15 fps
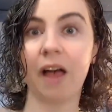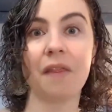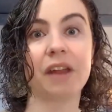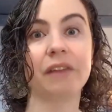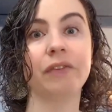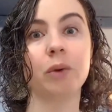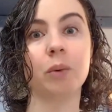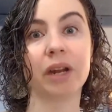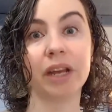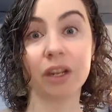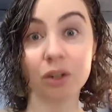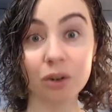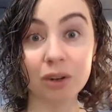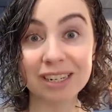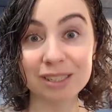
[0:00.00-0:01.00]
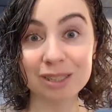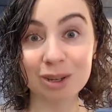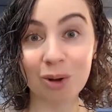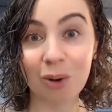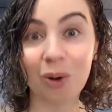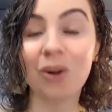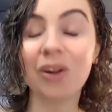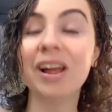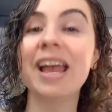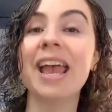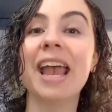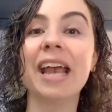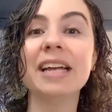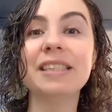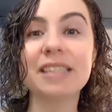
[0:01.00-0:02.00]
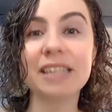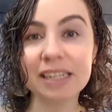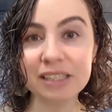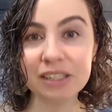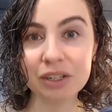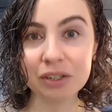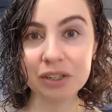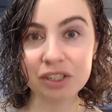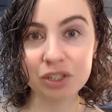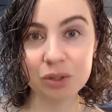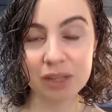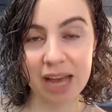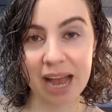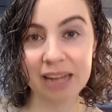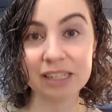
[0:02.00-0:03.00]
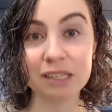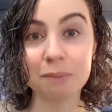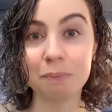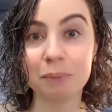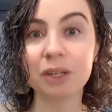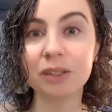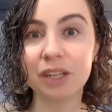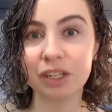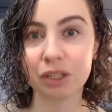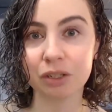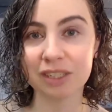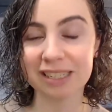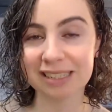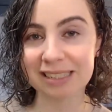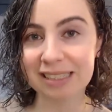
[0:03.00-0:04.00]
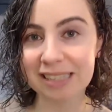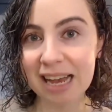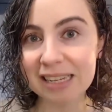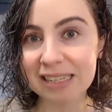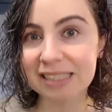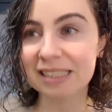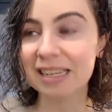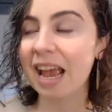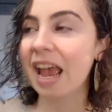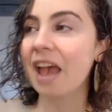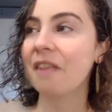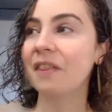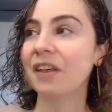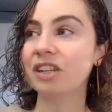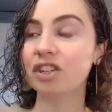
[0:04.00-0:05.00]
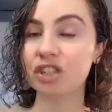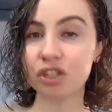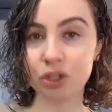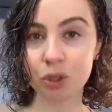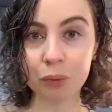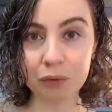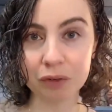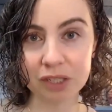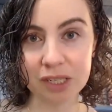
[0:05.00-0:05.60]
And then if you want to increase the goal, it's easier to do that to build on your success than to shoot for